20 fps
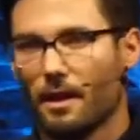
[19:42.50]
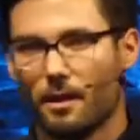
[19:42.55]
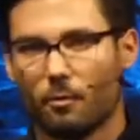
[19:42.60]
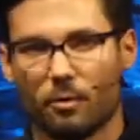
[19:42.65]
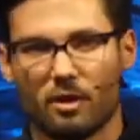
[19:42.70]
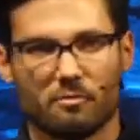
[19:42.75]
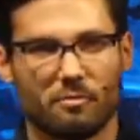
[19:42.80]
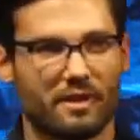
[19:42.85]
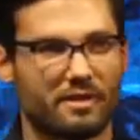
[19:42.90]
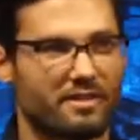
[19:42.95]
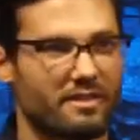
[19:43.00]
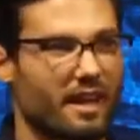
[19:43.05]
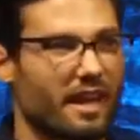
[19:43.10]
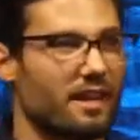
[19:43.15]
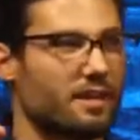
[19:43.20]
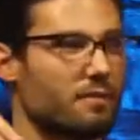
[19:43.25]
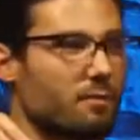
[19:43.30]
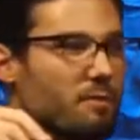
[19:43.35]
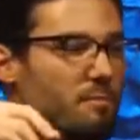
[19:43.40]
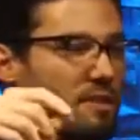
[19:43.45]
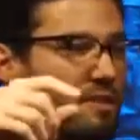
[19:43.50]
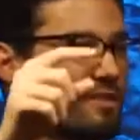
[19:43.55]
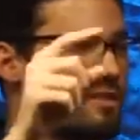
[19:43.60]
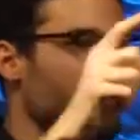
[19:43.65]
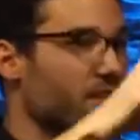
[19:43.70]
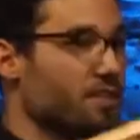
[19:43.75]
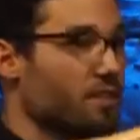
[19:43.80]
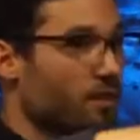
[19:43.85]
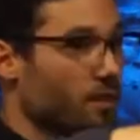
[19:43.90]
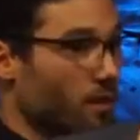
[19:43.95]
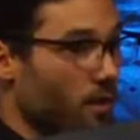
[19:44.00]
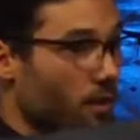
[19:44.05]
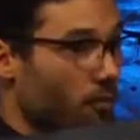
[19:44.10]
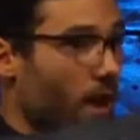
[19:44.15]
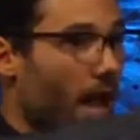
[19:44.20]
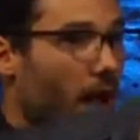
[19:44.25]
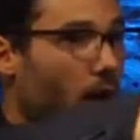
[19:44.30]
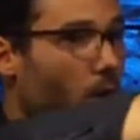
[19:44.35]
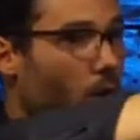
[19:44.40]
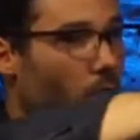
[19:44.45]
We've been sent. We've been sent
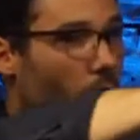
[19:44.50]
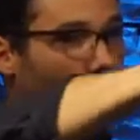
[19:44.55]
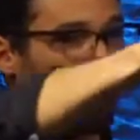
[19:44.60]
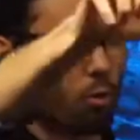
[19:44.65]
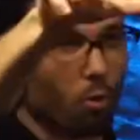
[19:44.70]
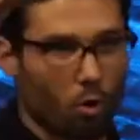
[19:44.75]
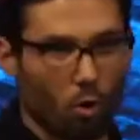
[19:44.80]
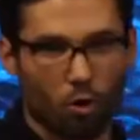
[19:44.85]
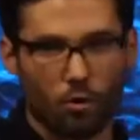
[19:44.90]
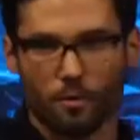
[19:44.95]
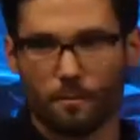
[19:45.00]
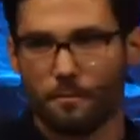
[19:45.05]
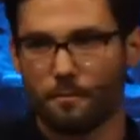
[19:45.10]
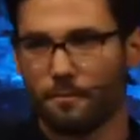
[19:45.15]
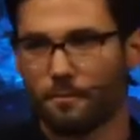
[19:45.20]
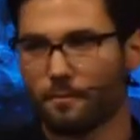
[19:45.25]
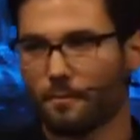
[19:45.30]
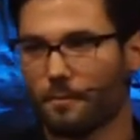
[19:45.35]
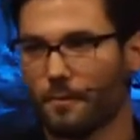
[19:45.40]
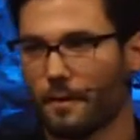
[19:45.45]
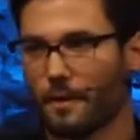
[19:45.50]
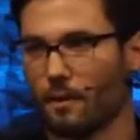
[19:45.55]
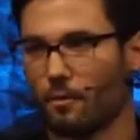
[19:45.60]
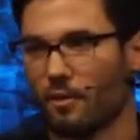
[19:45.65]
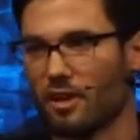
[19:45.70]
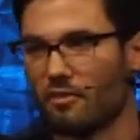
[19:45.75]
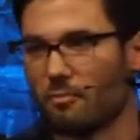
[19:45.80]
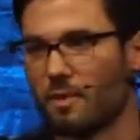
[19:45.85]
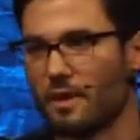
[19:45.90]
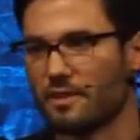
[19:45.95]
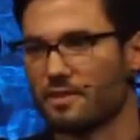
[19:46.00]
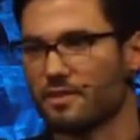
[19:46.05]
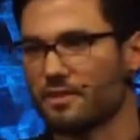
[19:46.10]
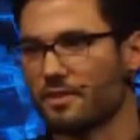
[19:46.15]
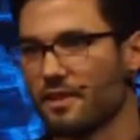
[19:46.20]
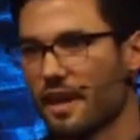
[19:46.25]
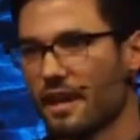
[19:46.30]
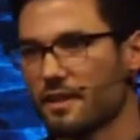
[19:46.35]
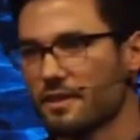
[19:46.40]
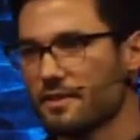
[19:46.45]
around the world. We've been
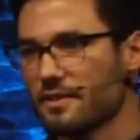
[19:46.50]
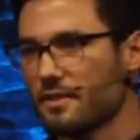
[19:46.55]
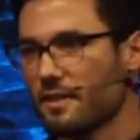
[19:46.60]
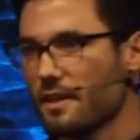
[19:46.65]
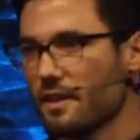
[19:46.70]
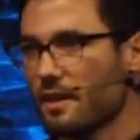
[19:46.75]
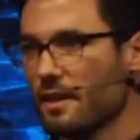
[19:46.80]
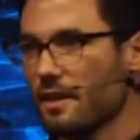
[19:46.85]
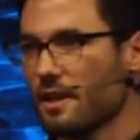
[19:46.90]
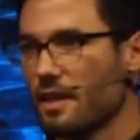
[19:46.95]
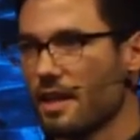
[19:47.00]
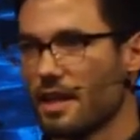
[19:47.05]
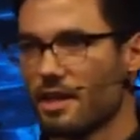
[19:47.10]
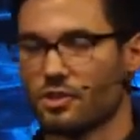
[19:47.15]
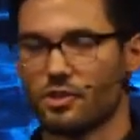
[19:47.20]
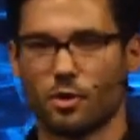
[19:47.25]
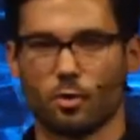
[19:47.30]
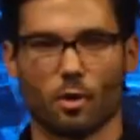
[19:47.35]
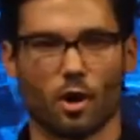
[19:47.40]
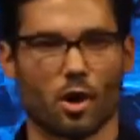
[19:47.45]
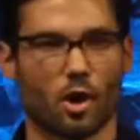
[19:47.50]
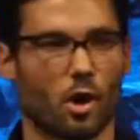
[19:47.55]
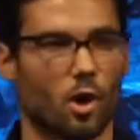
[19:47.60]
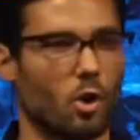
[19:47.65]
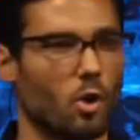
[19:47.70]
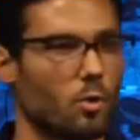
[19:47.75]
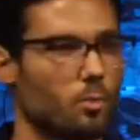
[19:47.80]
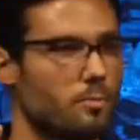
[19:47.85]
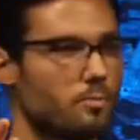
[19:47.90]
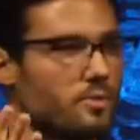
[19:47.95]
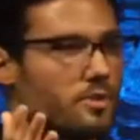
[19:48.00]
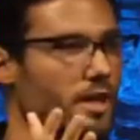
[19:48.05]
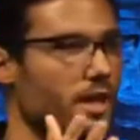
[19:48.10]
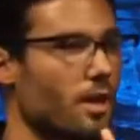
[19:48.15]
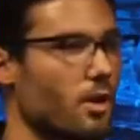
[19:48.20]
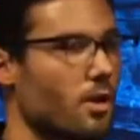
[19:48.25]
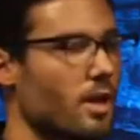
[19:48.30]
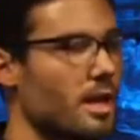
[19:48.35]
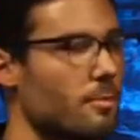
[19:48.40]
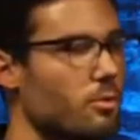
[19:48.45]
sent into our homes and
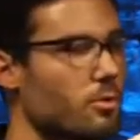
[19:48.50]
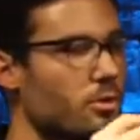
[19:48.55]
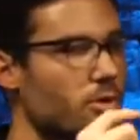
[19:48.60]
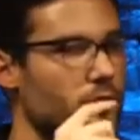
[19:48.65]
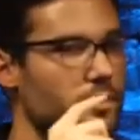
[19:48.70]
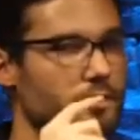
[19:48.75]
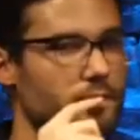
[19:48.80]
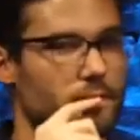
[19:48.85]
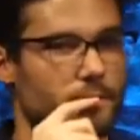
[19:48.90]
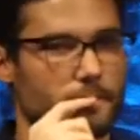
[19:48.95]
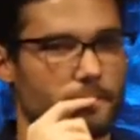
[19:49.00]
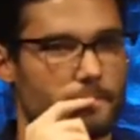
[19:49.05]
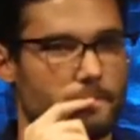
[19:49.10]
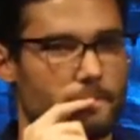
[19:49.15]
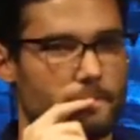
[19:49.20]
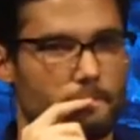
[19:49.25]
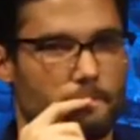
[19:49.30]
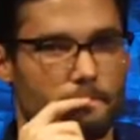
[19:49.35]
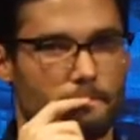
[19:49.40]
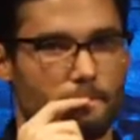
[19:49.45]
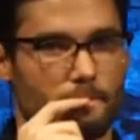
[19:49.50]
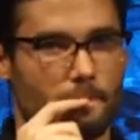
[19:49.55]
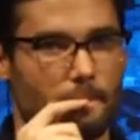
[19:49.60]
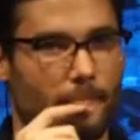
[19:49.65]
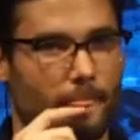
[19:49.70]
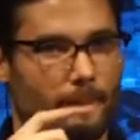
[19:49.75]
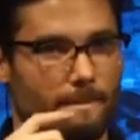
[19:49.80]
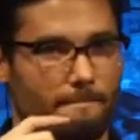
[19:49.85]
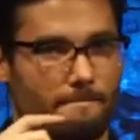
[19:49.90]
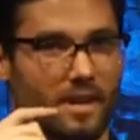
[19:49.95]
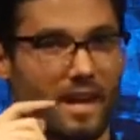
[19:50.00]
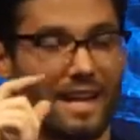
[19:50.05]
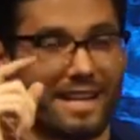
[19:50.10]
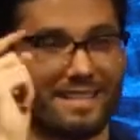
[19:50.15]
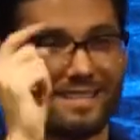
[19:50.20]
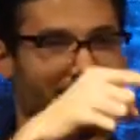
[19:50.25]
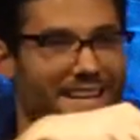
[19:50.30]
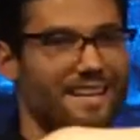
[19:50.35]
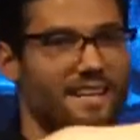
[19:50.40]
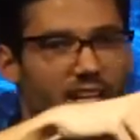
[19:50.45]
our neighborhoods. God is
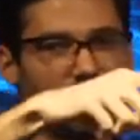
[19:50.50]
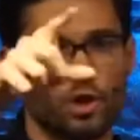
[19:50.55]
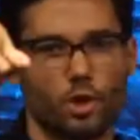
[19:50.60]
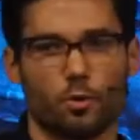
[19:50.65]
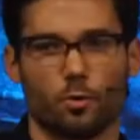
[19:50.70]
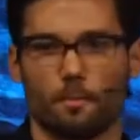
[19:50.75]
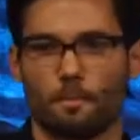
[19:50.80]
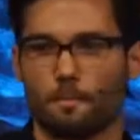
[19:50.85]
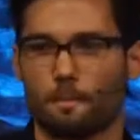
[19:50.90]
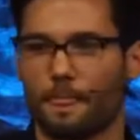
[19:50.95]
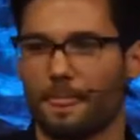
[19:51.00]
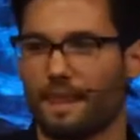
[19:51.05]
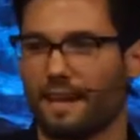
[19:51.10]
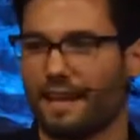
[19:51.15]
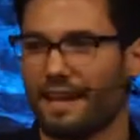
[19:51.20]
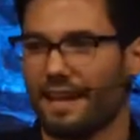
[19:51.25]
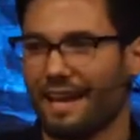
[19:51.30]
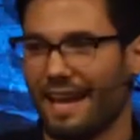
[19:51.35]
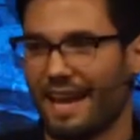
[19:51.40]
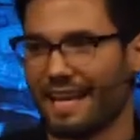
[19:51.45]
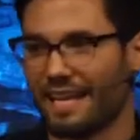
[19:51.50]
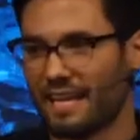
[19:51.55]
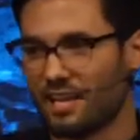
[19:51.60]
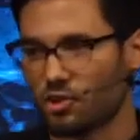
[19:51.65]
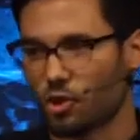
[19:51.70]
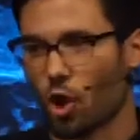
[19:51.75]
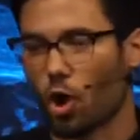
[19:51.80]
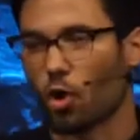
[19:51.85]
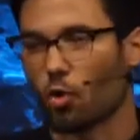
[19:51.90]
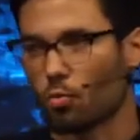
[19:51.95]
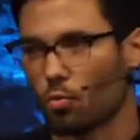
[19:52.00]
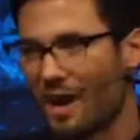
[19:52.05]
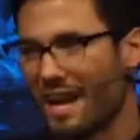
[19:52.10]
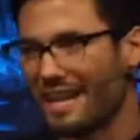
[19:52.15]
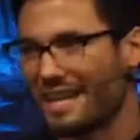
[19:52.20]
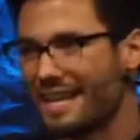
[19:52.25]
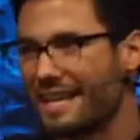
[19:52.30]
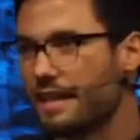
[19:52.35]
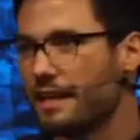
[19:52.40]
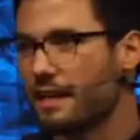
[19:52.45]
sending you, and he has
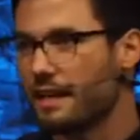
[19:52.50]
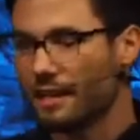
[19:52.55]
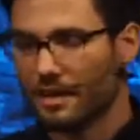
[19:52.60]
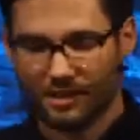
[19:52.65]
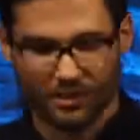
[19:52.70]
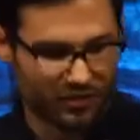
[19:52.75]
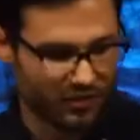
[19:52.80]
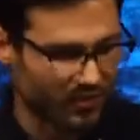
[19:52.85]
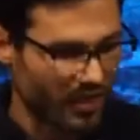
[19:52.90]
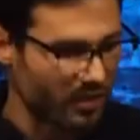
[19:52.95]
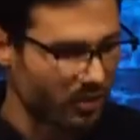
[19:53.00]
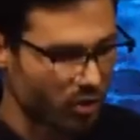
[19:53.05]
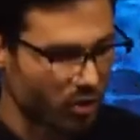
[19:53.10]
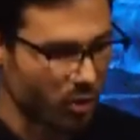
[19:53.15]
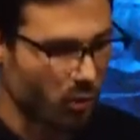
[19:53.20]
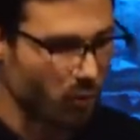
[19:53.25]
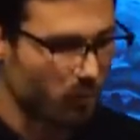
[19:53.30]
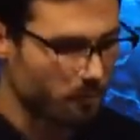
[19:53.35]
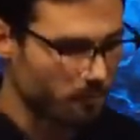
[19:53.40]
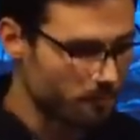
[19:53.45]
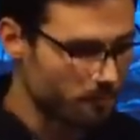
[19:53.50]
already sent you.